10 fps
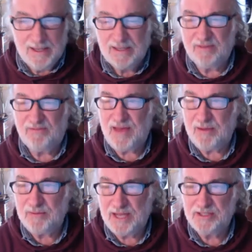the
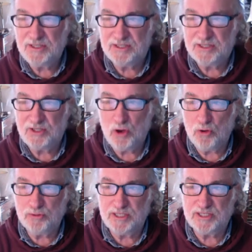foundation
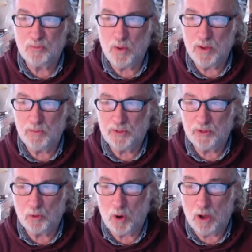stones as one would
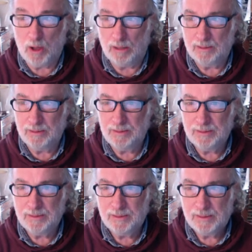crawl
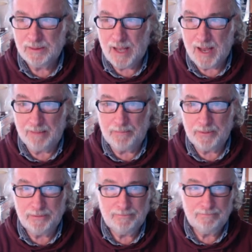up
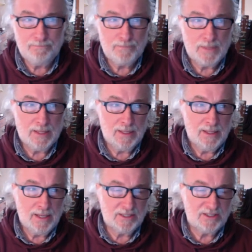
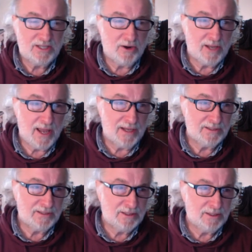a
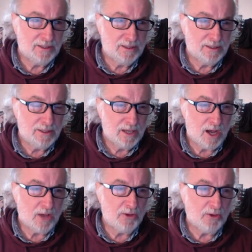staircase.
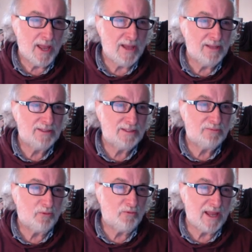On their heads
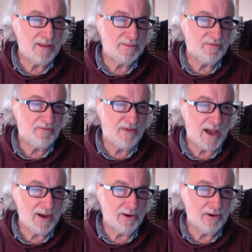were flames of
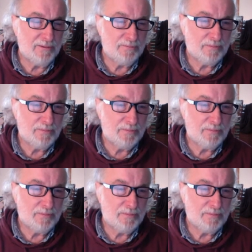fire